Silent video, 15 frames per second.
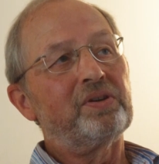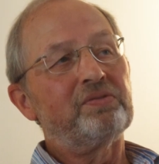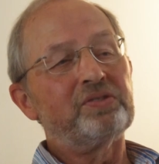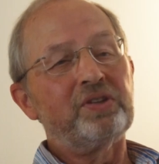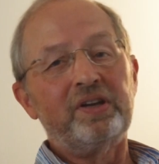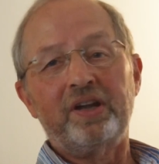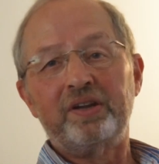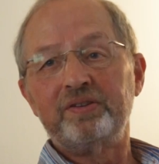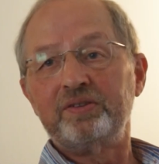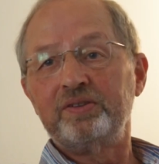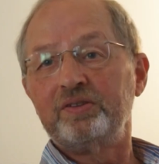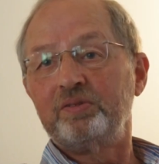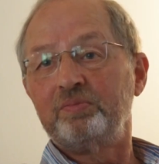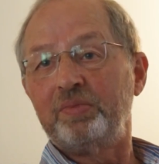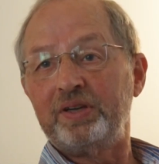off to
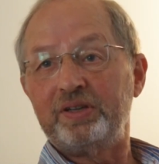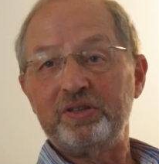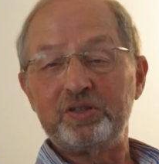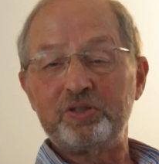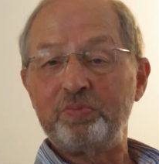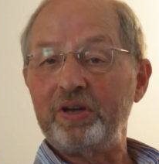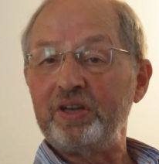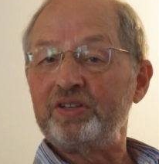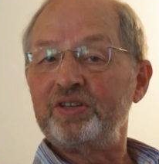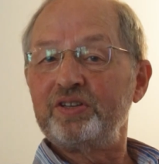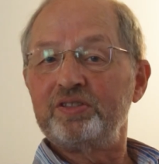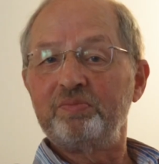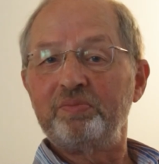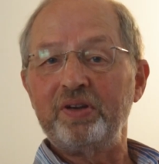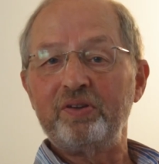London and making
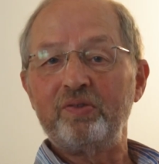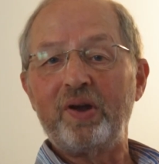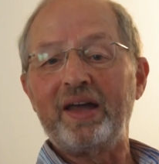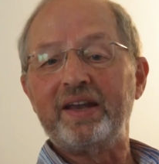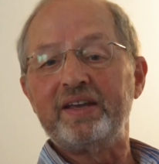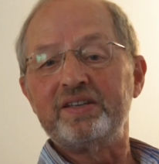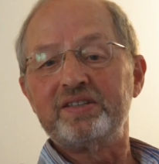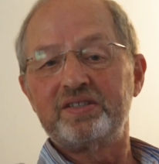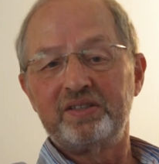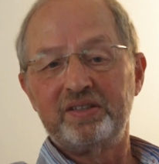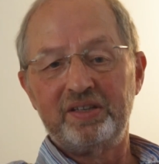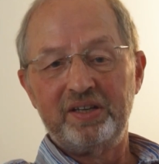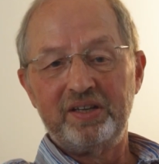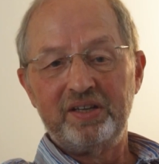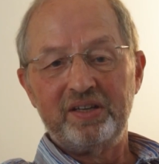speeches at big rallies
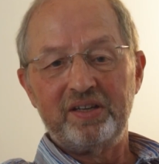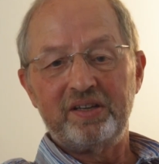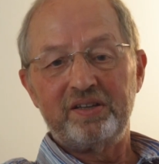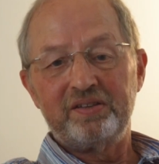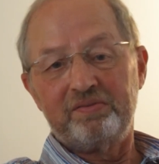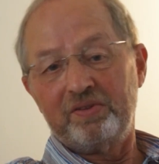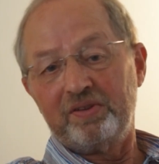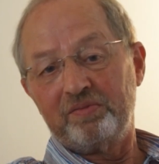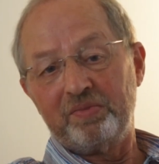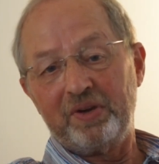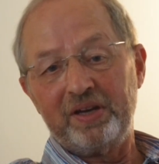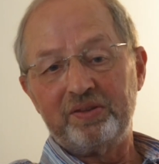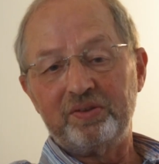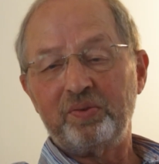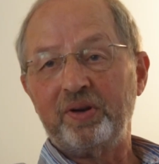and
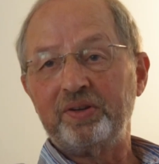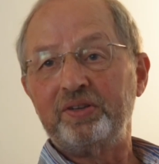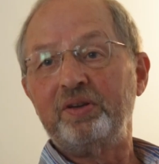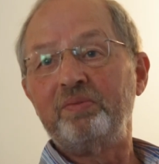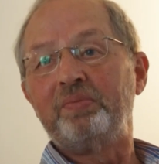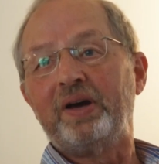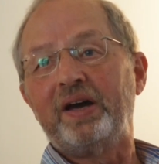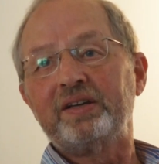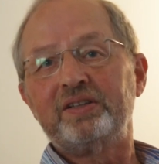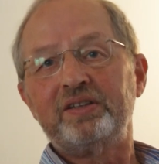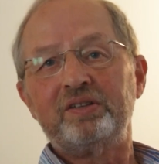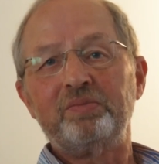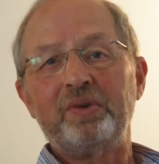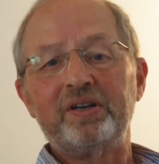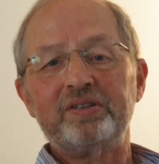made quite an impact
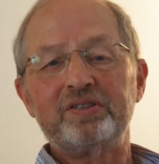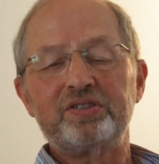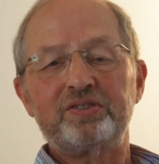in the miners'